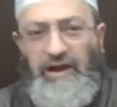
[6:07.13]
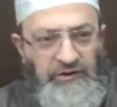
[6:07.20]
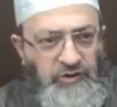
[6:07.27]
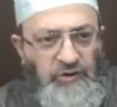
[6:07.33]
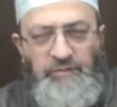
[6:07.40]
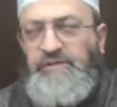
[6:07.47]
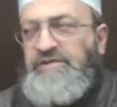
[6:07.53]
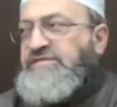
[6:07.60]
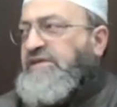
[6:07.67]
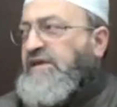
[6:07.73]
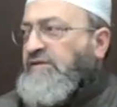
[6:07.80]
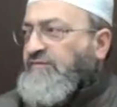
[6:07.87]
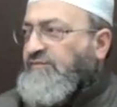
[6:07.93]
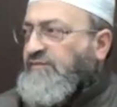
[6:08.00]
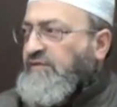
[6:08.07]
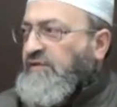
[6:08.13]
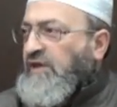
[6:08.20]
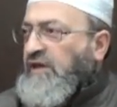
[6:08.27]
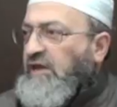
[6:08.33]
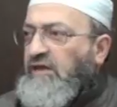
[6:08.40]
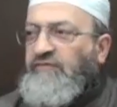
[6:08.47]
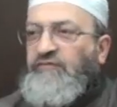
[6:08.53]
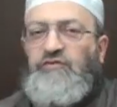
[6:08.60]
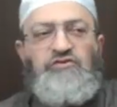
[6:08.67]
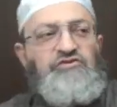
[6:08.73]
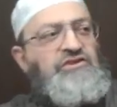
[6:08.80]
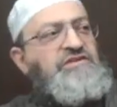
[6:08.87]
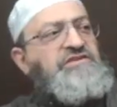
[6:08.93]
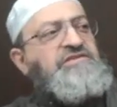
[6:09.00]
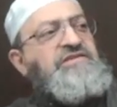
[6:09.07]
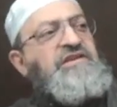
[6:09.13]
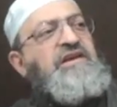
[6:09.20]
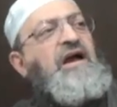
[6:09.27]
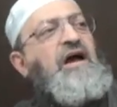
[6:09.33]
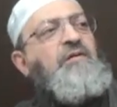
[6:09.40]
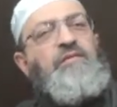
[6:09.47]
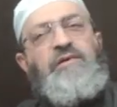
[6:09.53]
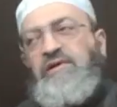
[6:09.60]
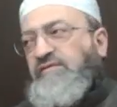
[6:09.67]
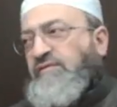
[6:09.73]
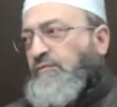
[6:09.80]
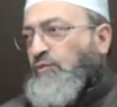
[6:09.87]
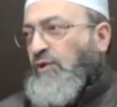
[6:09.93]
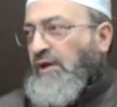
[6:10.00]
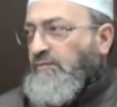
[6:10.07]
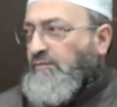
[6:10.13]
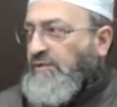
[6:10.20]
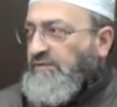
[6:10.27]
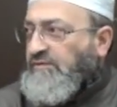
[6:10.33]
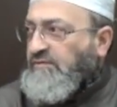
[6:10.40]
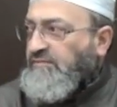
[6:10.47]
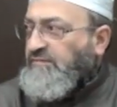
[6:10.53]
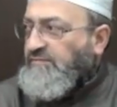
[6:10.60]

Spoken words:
and you'll be saved? If you just say, I believe in Muhammad.